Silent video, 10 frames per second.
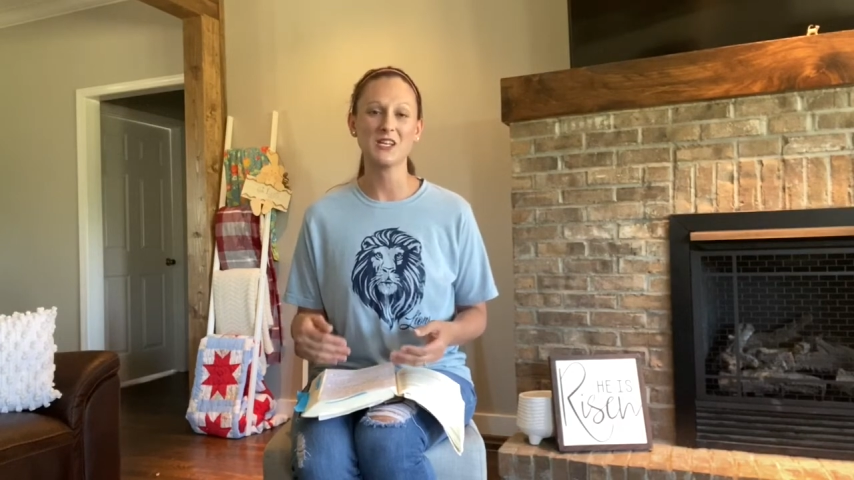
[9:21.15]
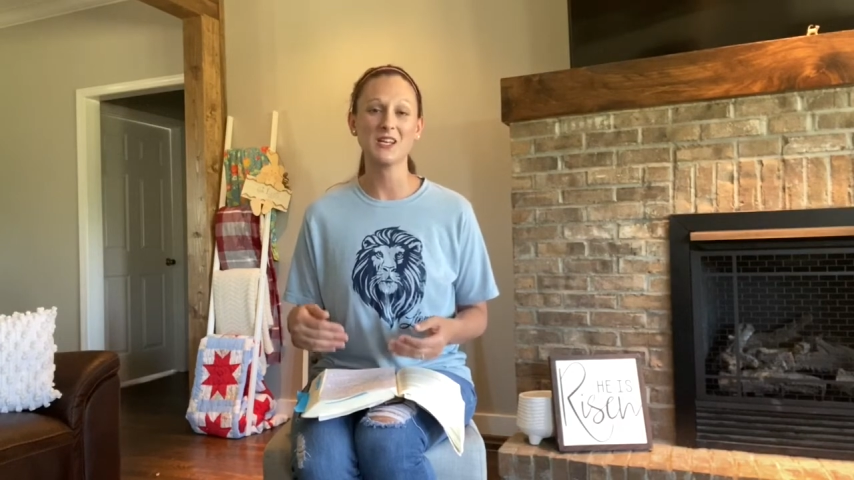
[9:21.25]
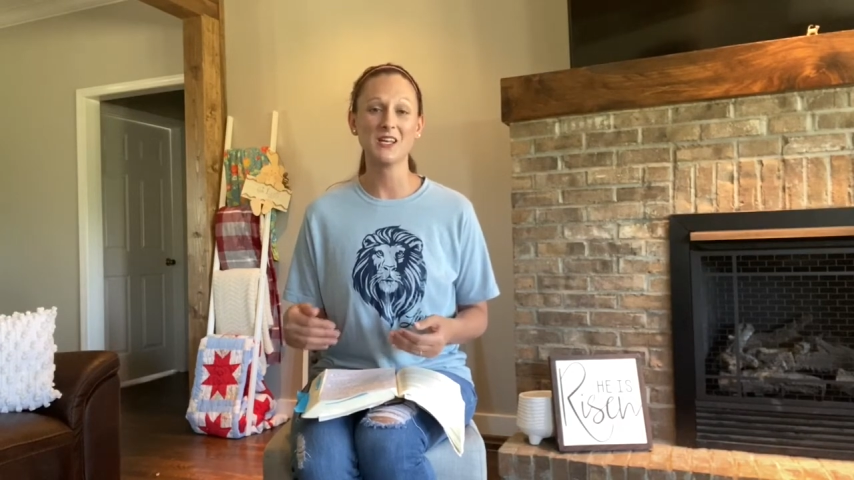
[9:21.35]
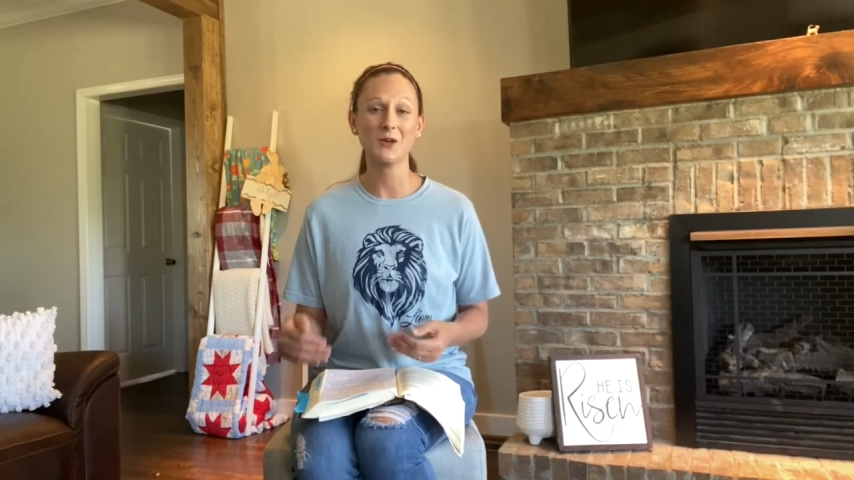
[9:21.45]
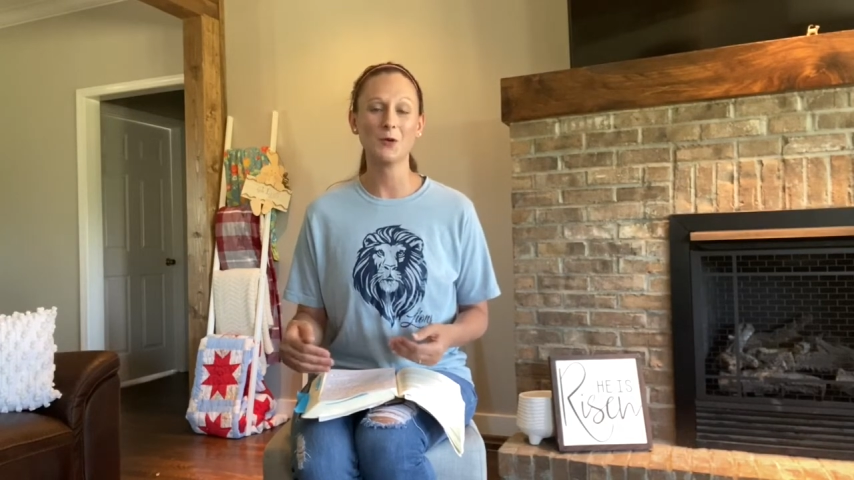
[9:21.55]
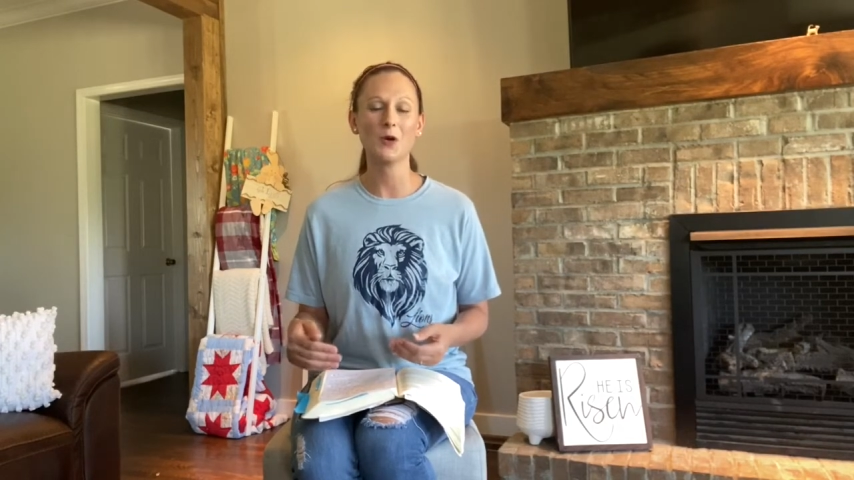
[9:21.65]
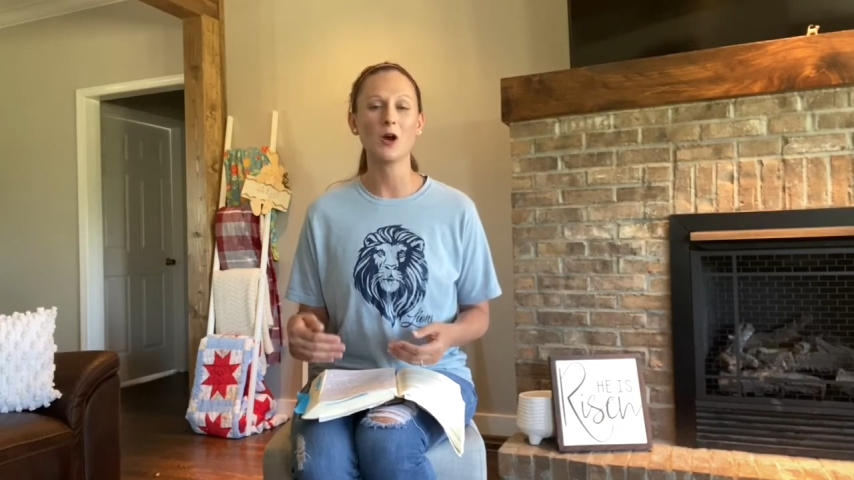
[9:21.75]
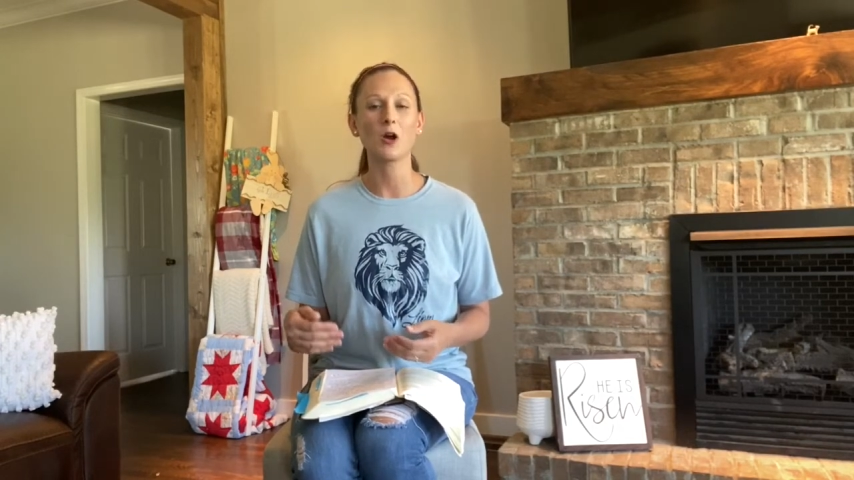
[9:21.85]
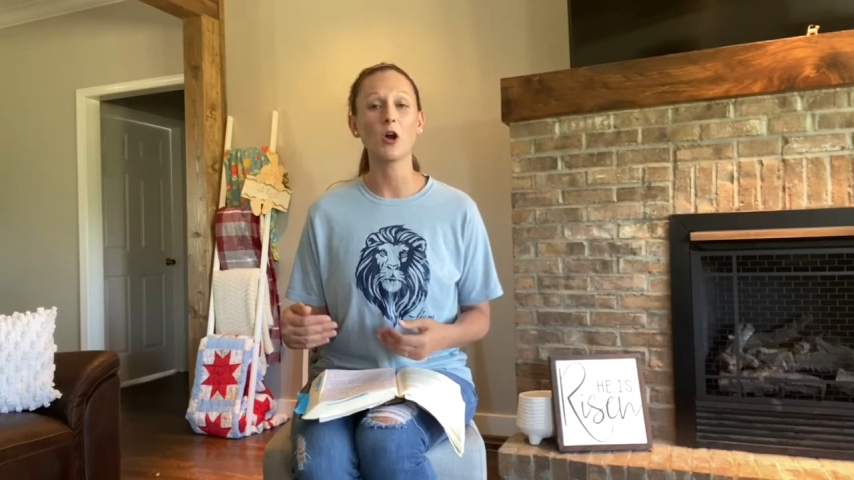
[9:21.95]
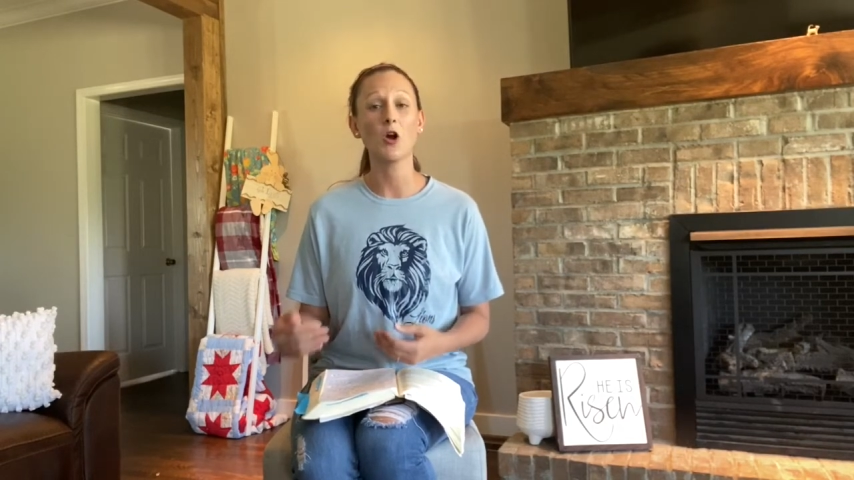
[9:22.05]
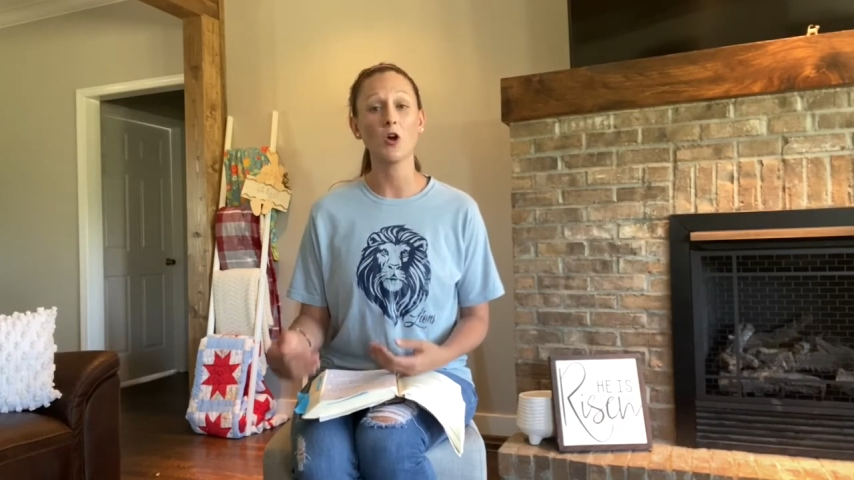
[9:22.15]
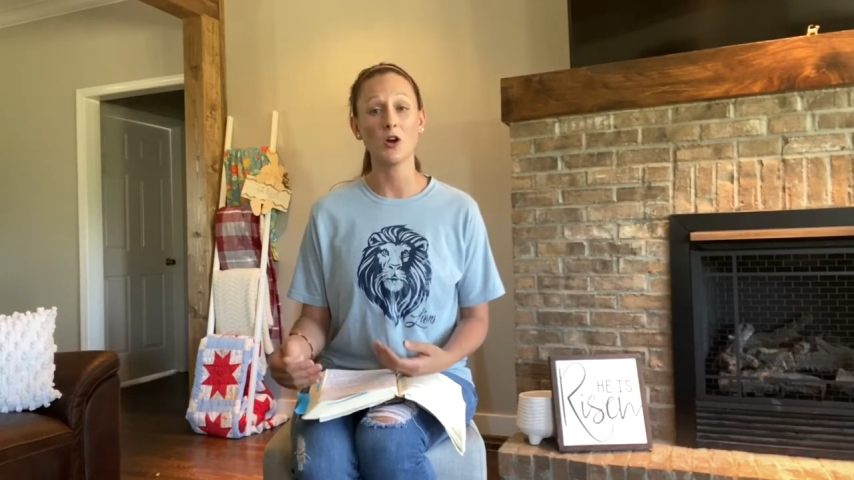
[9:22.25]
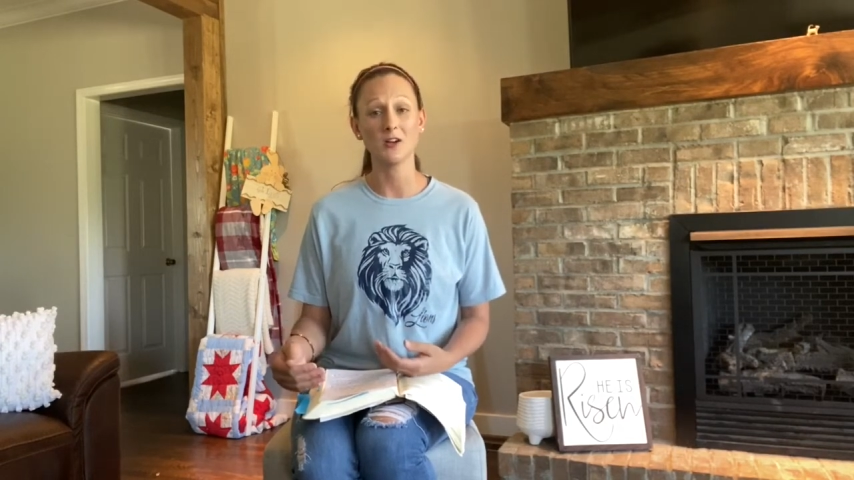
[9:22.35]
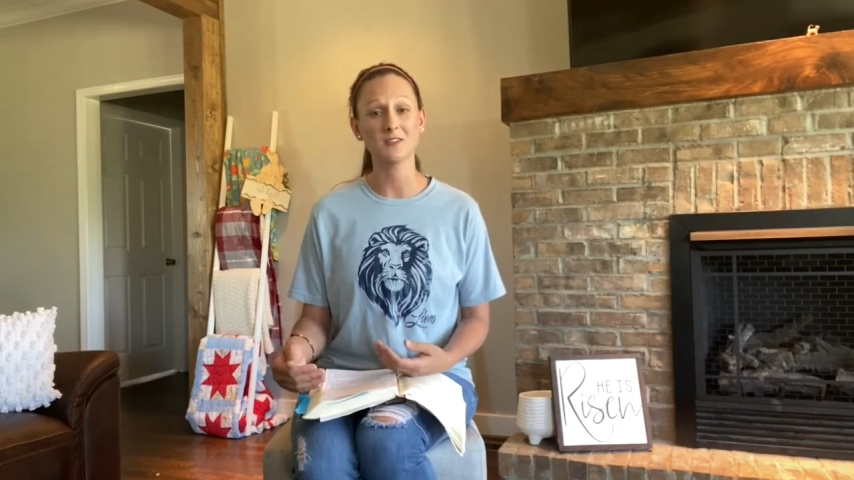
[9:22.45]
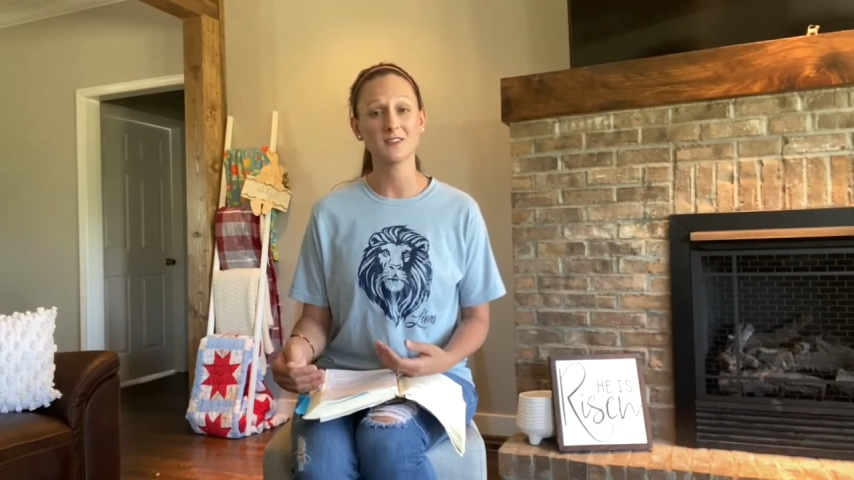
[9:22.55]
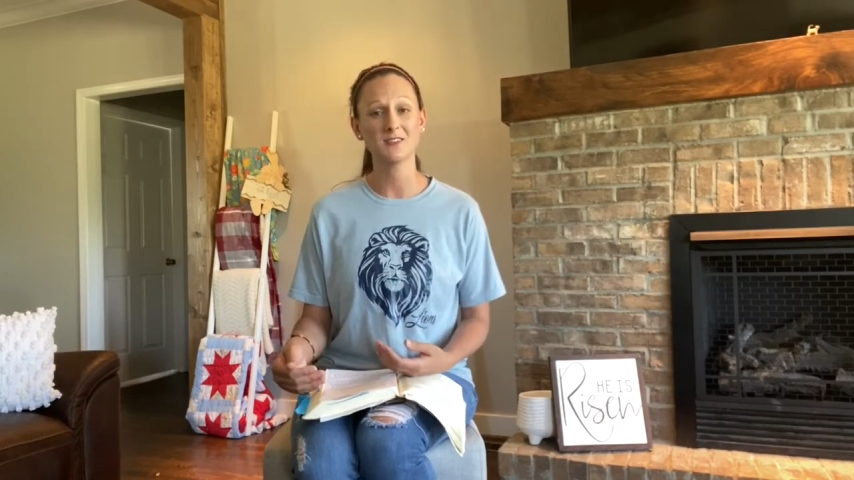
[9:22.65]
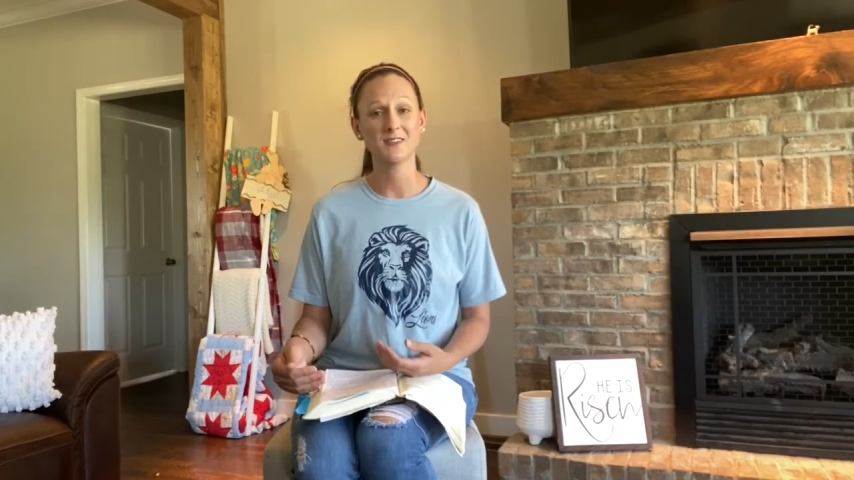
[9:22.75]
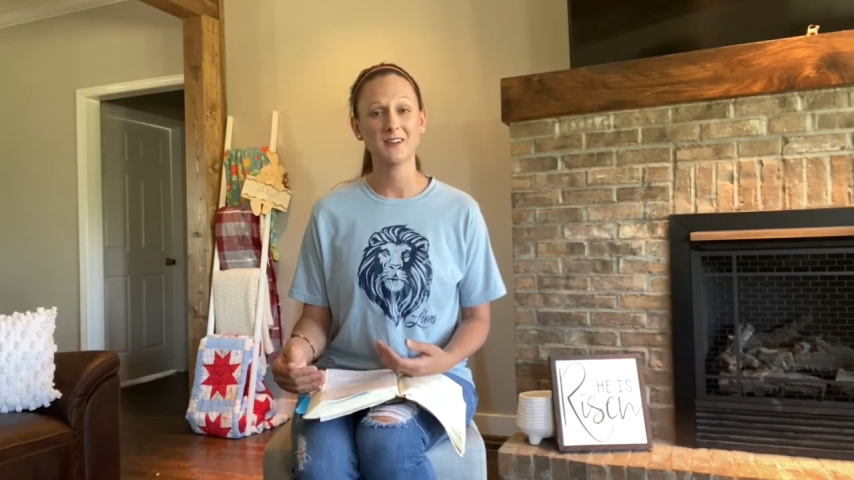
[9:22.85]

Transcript: to heal our hearts.